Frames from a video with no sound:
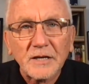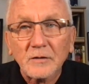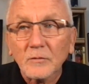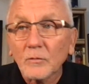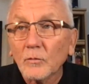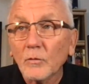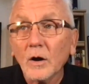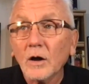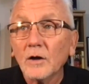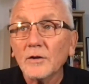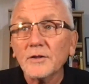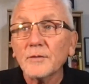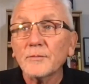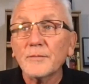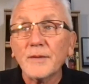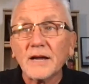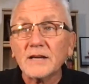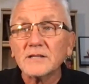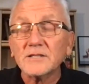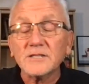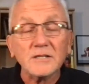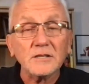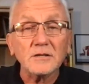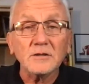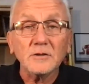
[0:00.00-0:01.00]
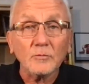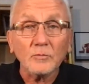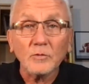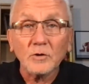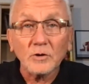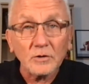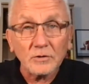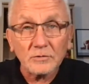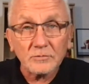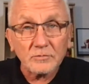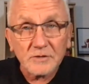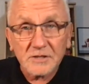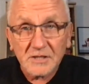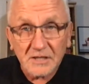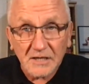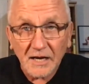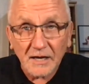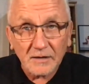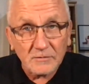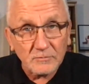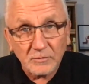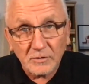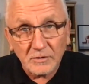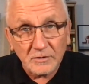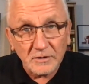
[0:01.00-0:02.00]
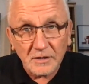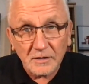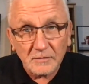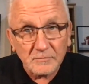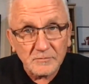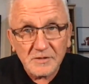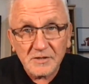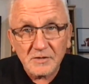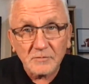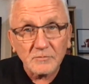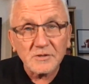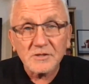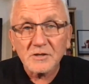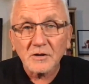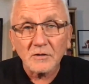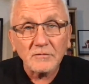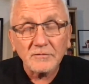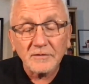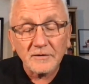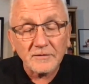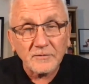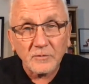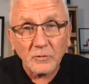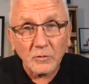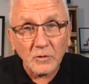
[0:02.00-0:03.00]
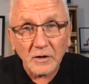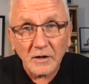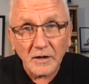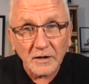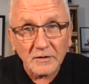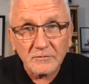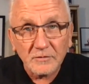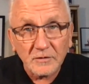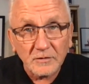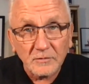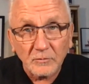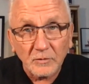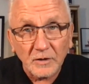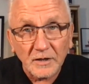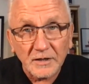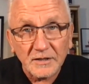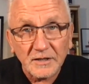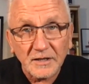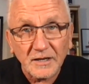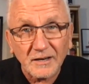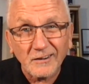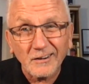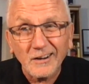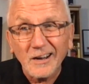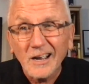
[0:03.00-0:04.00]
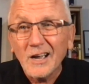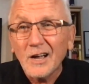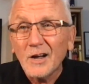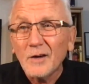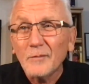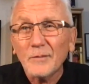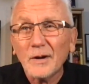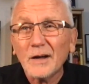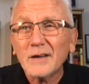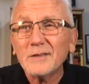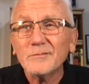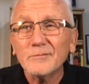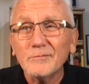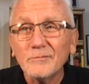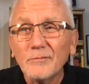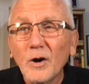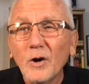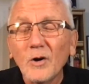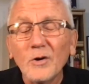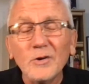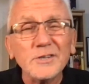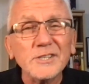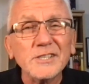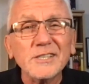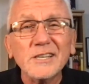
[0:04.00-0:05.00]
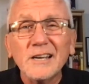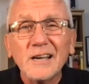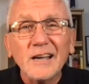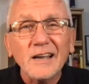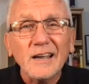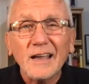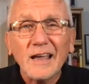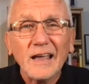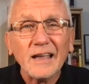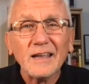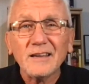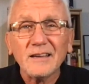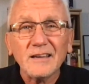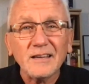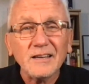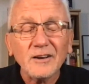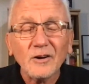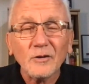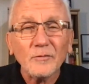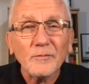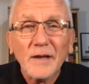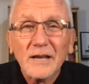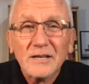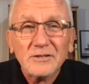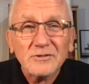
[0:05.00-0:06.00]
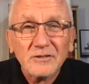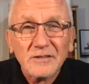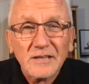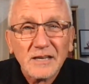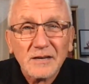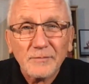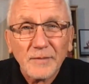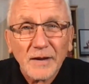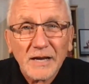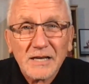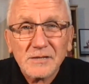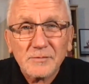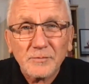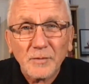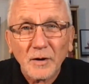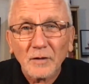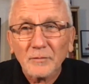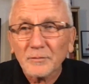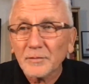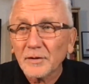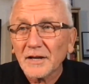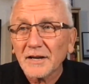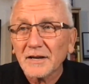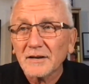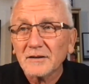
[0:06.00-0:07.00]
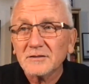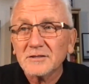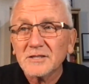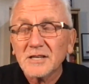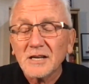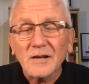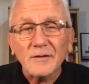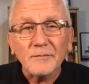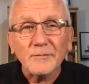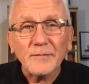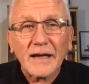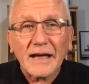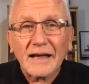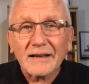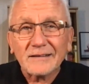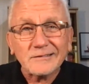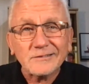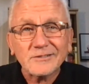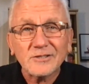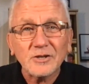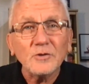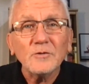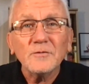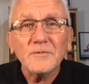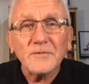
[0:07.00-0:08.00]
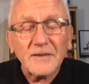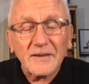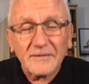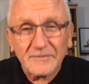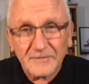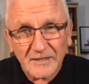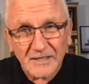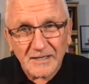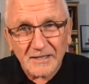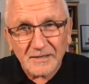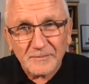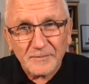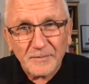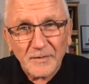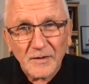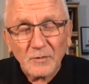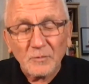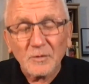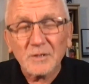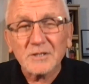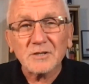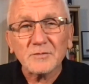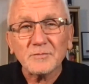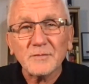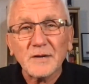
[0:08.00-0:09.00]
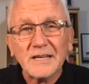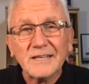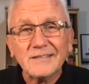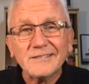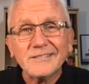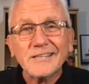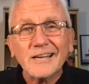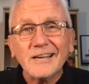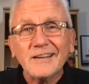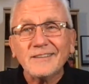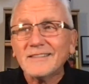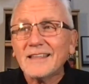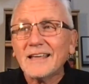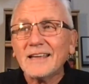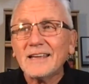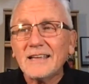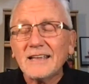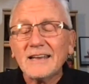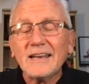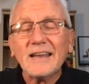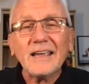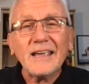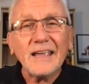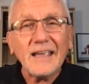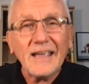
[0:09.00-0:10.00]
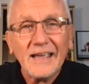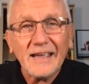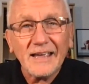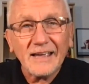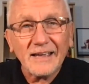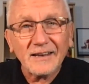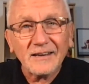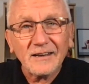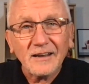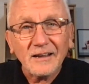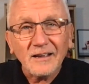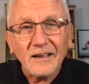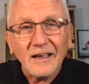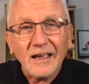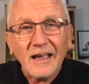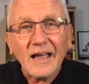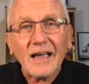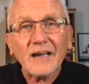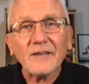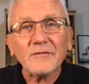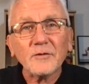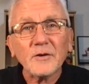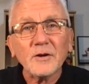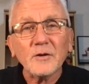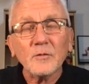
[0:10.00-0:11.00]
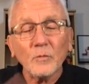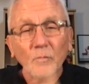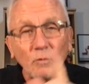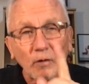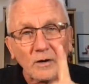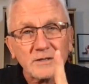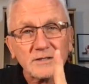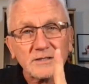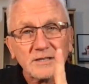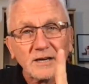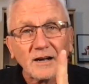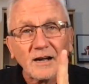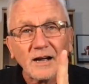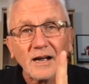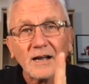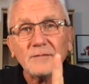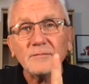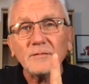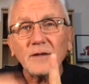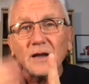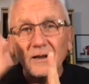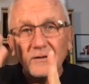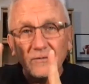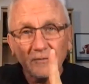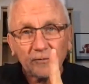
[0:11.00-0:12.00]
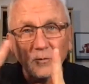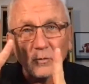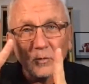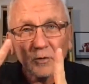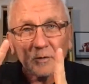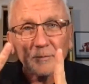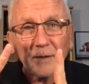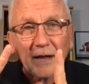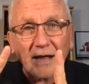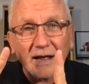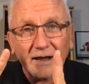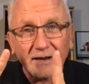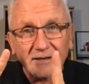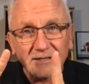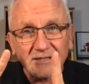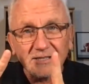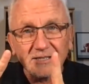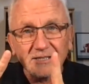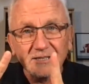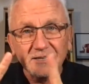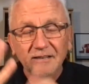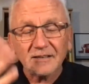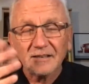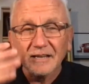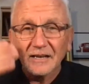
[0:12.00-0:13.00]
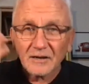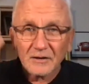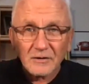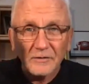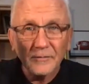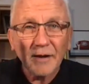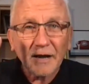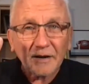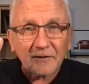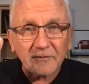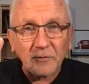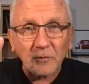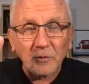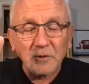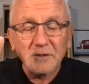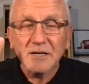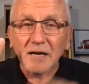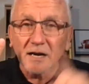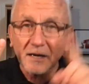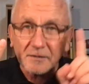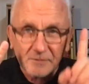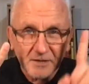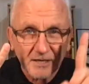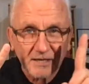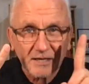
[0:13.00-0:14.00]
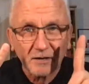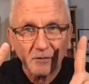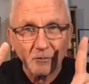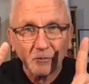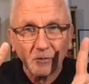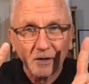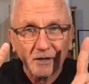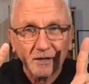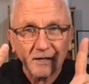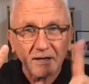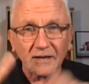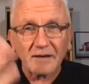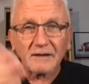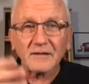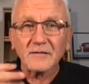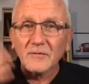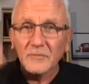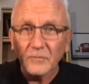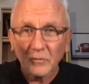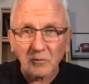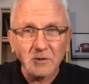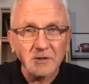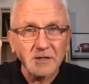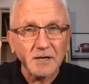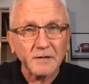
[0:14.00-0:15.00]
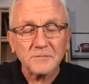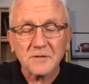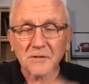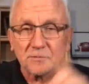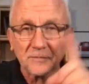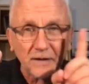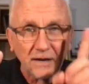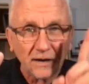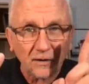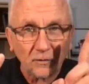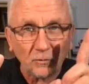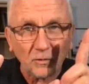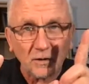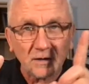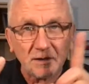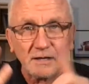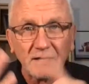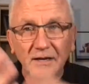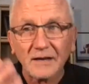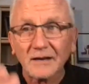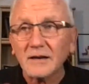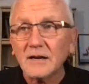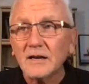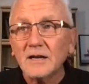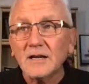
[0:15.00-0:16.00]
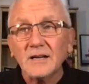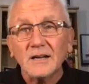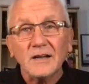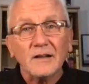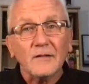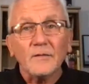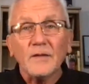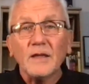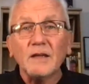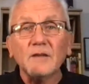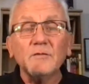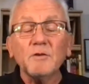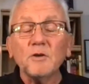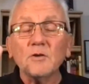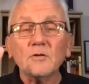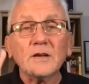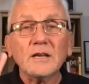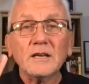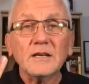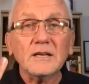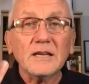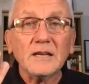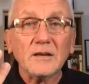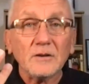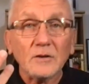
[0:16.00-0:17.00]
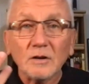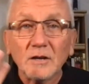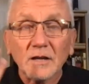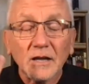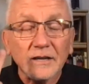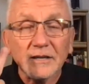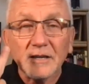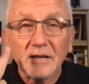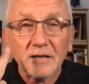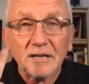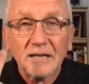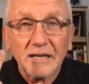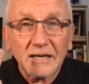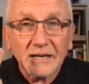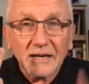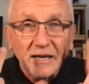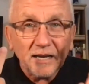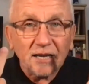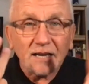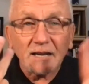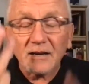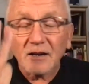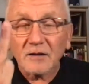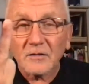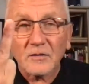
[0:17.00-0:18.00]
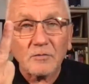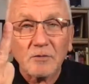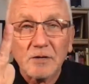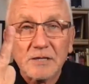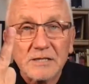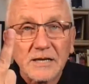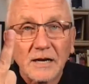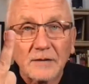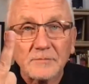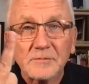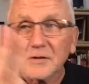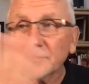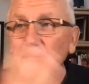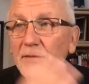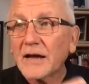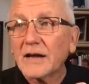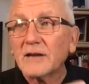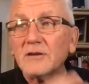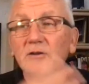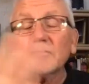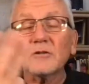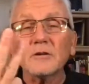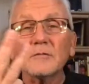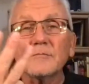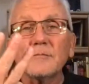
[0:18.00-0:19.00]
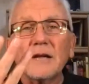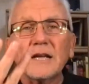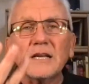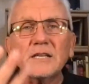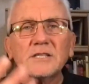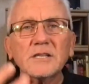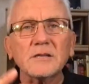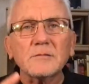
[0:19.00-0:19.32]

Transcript: Well, the best in the world was Ted Williams. It was over 400 one year. But most, Major League Baseball players bat 250, which means they get a hit every 1 time at 4 bats. They go to bat 4 times, they get 1 hit. 4 times at bat, 1 hit. If you can get a hit at 3 times at bat, you're amazing.